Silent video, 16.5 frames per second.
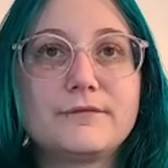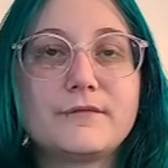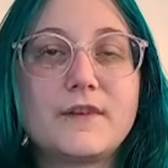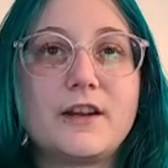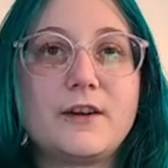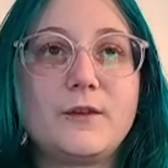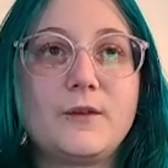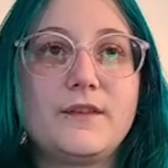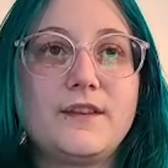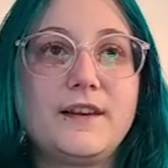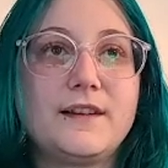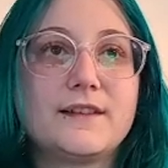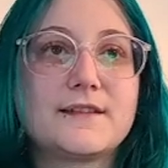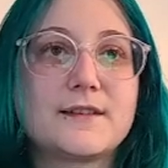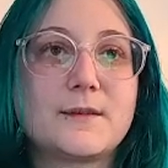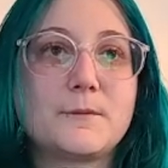I don't think
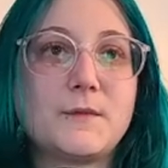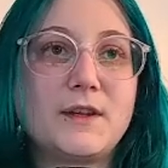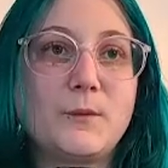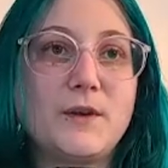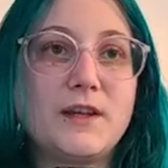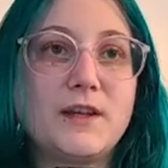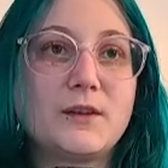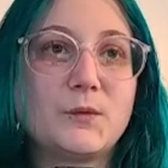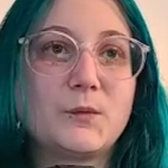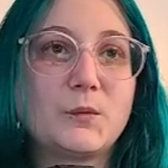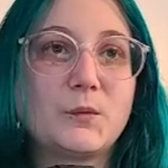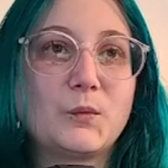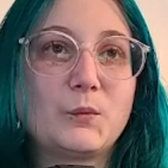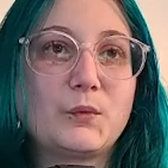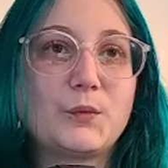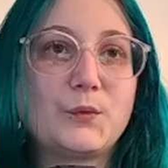it's something we can
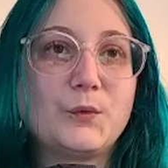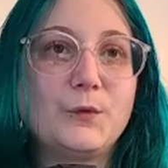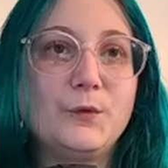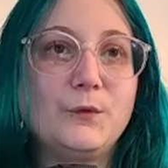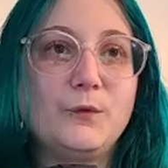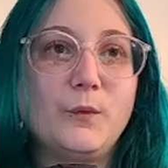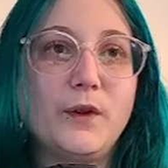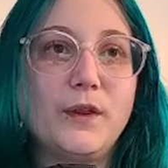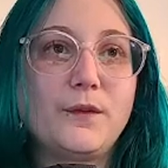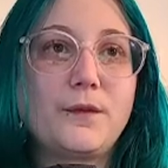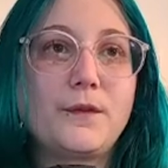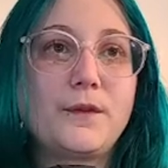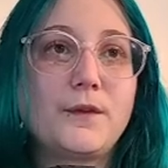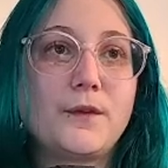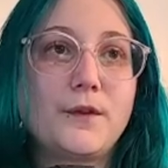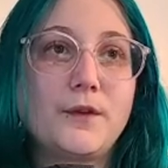prove with
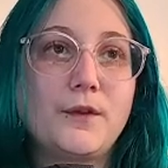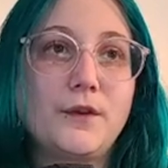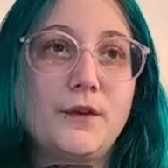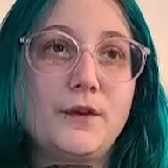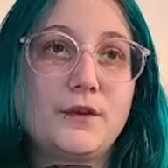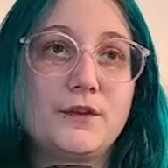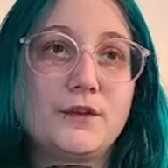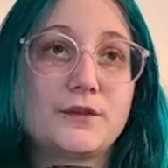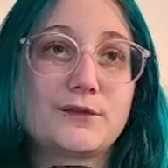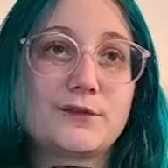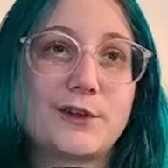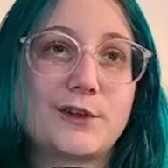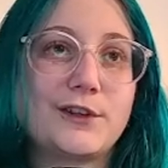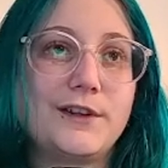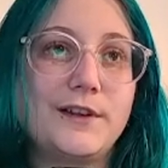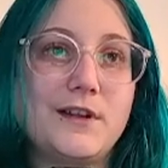
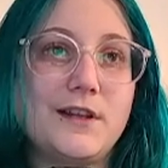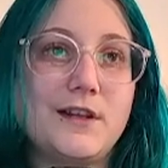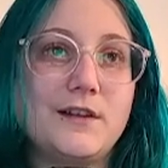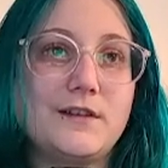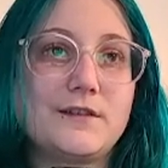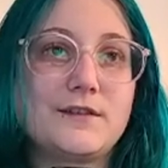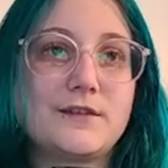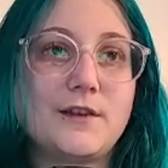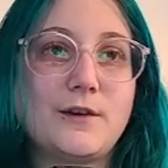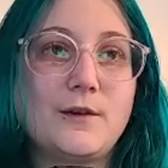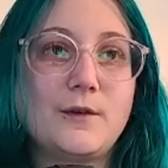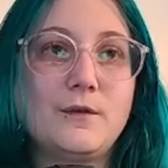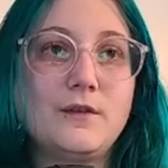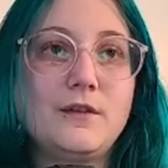certainty. So